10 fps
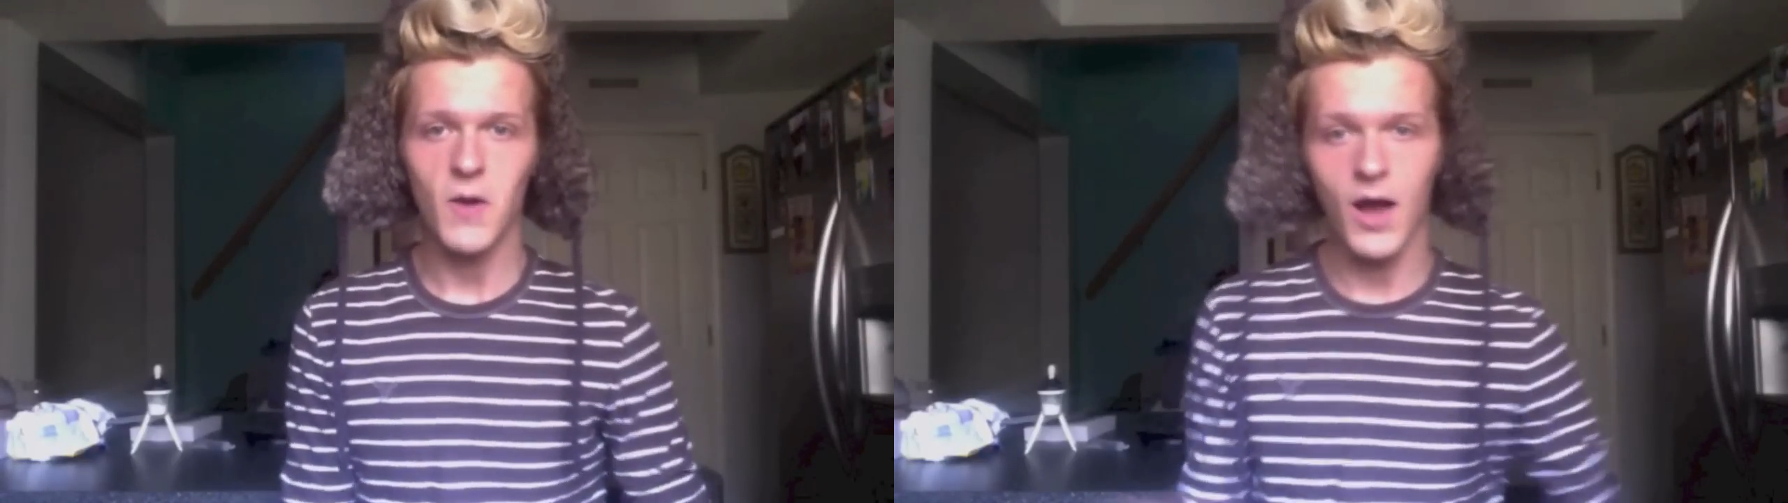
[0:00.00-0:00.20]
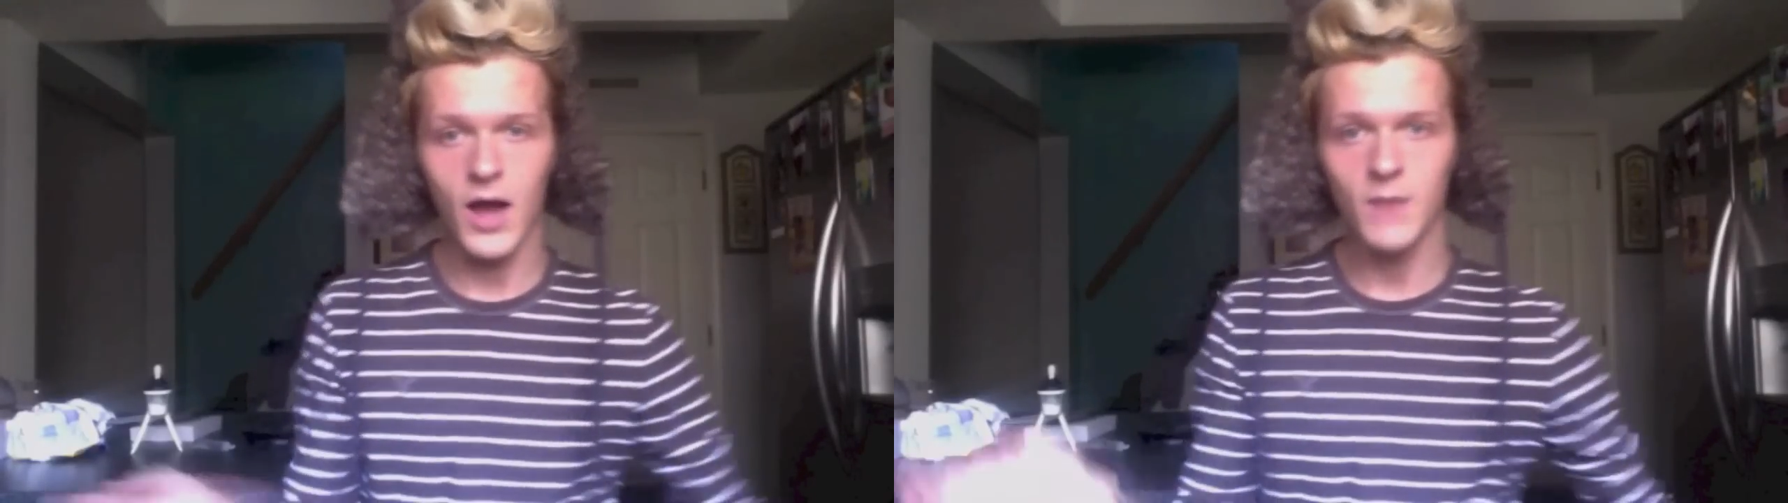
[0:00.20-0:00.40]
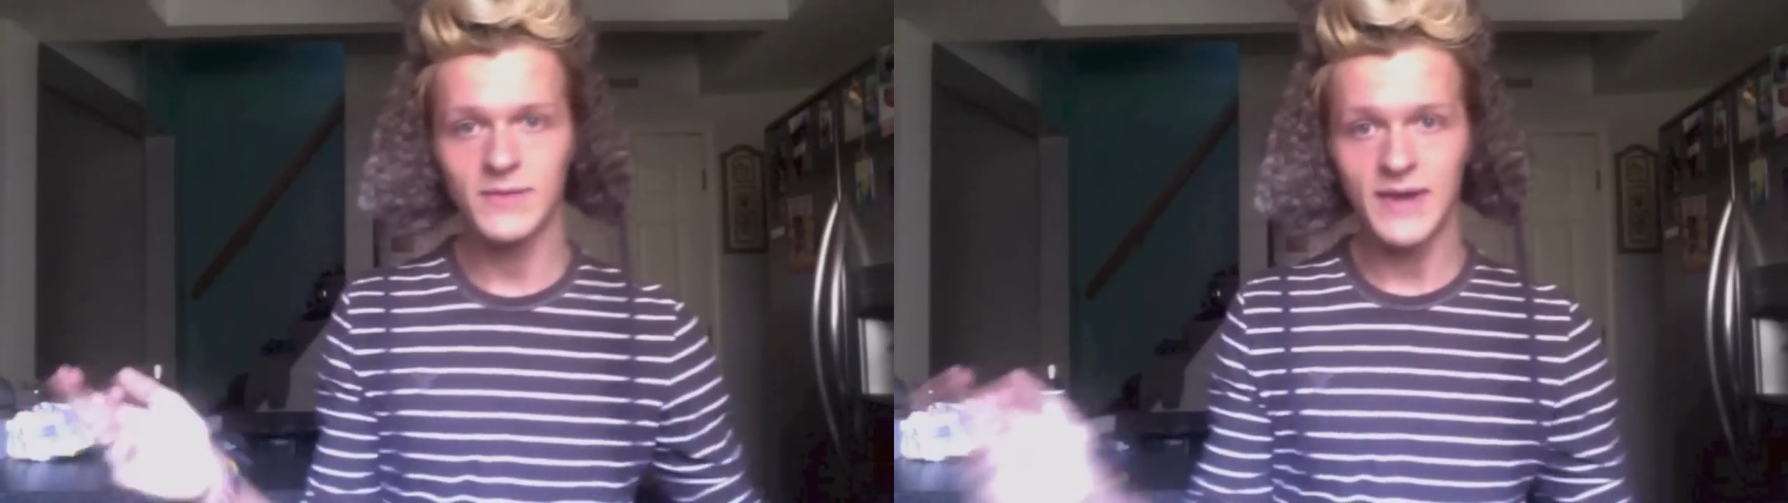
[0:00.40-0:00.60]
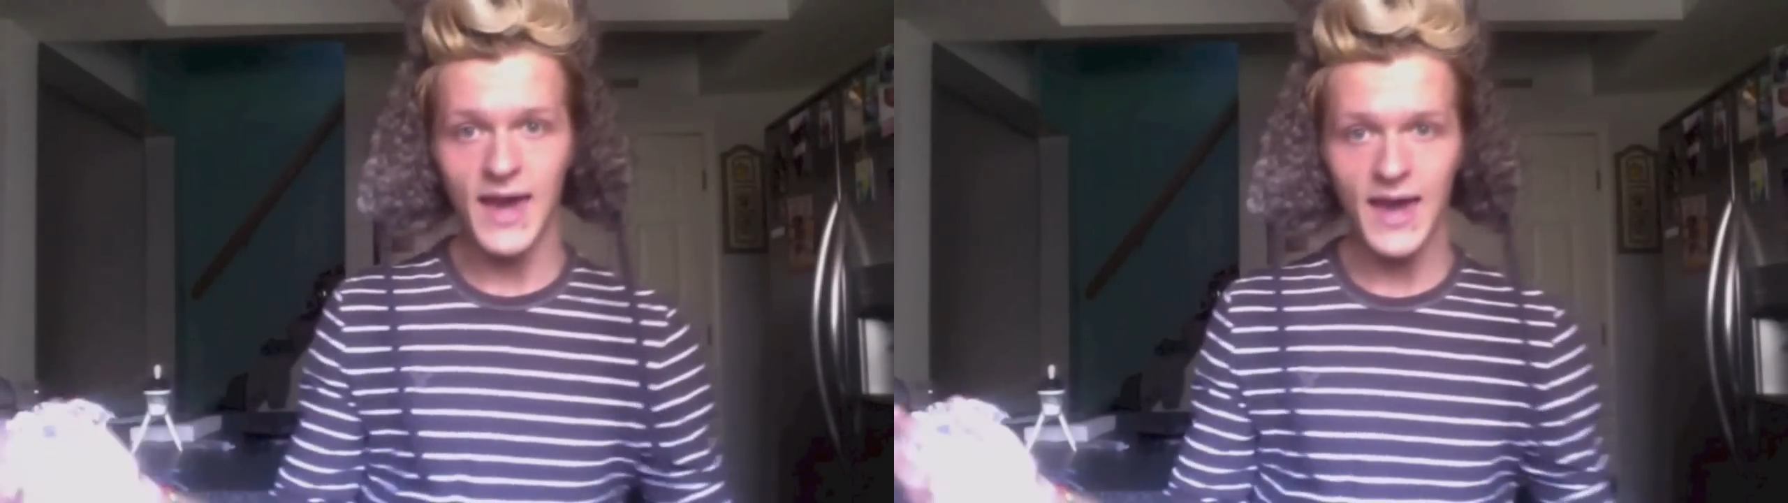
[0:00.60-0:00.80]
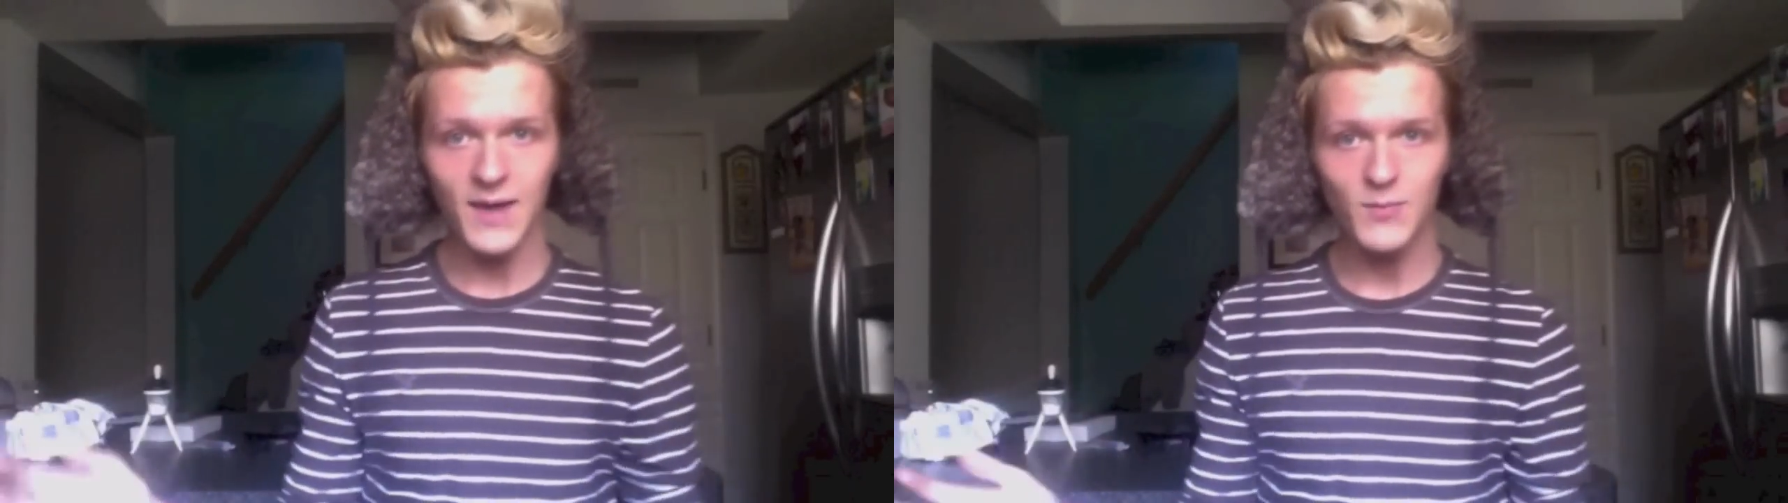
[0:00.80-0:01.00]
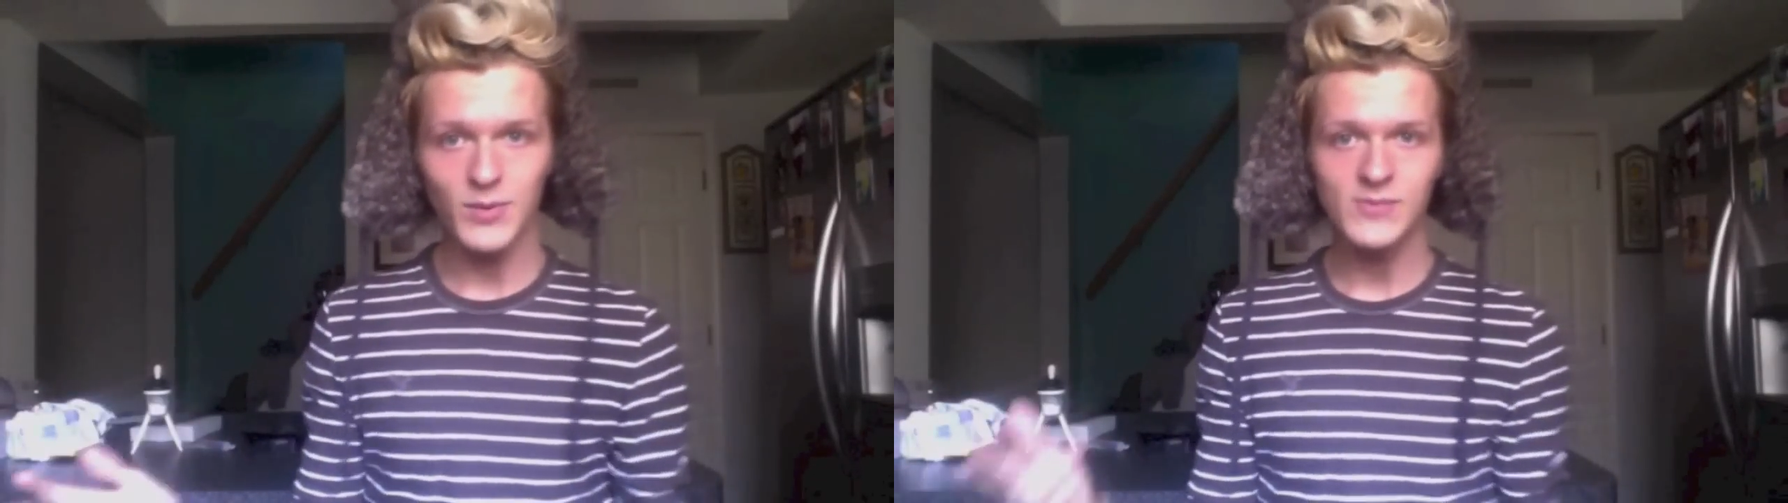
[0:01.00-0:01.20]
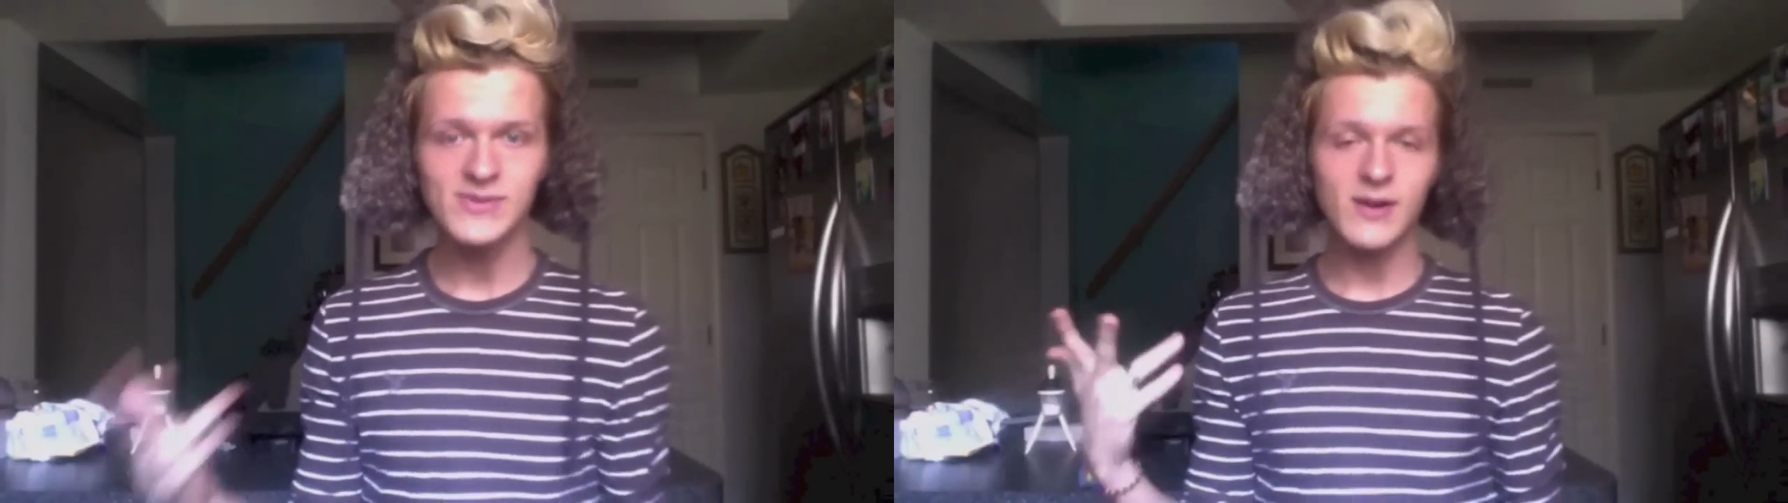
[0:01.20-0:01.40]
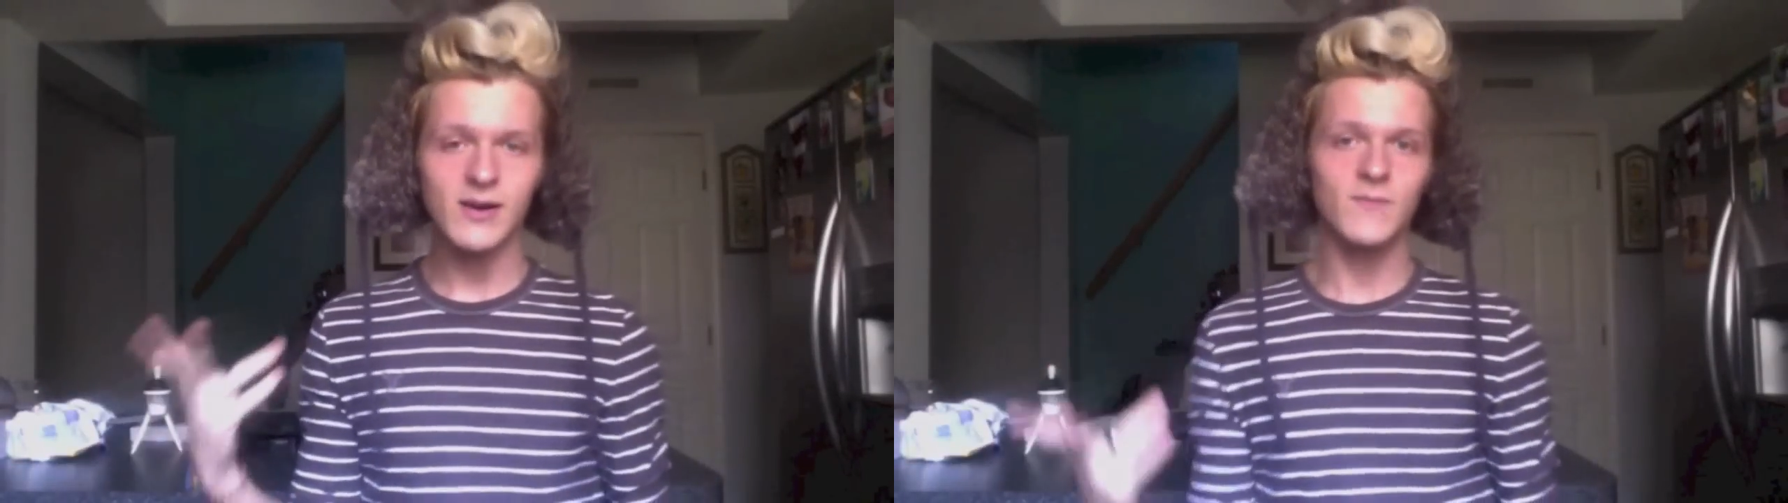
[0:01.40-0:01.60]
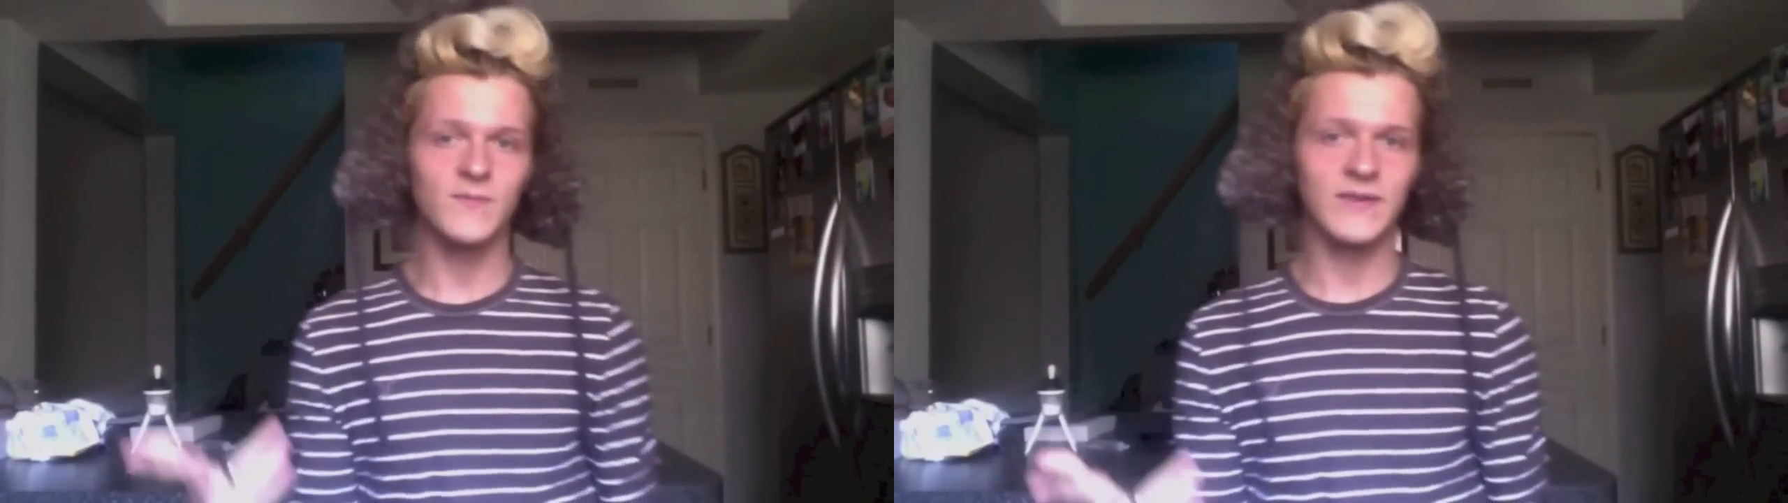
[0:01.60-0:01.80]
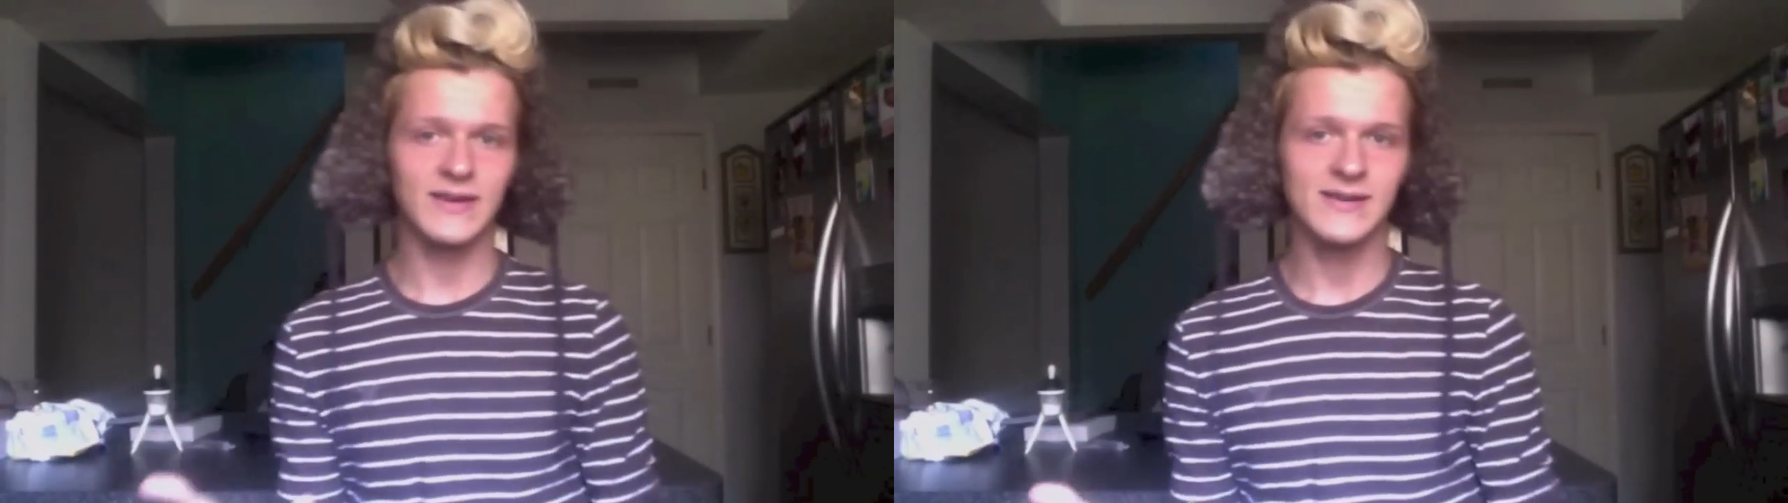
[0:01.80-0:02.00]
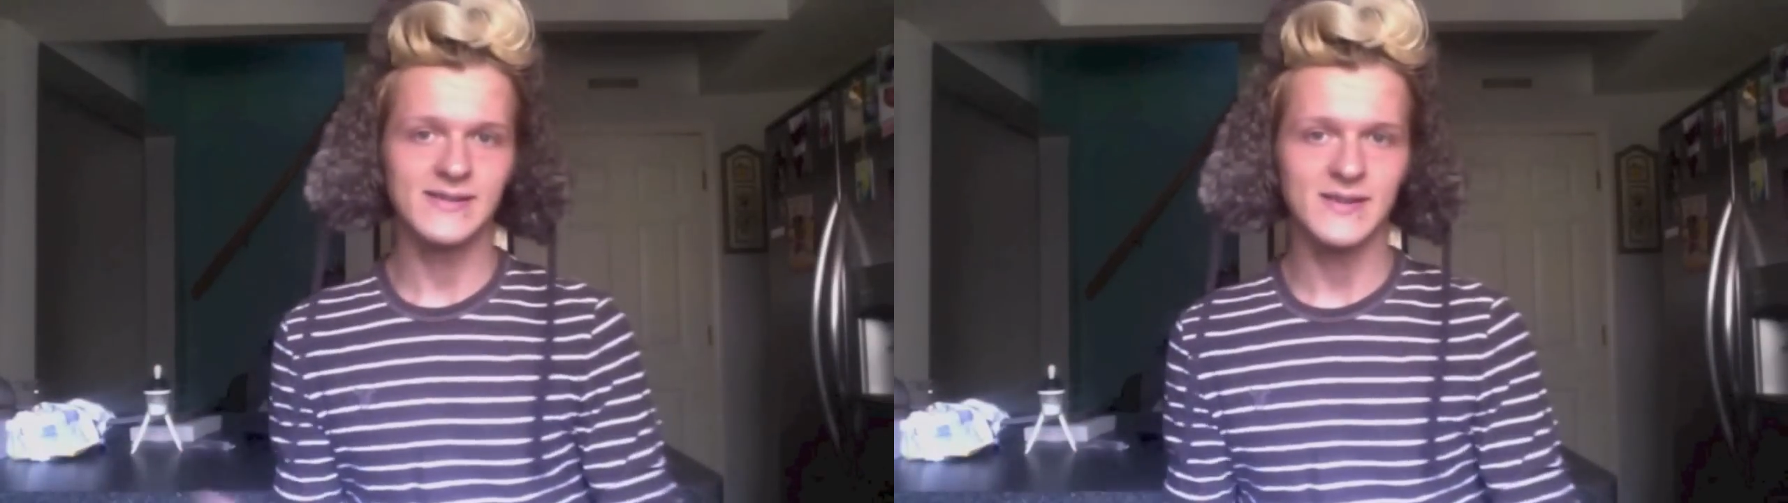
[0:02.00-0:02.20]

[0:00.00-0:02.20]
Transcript: I'm gay, but it was obvious.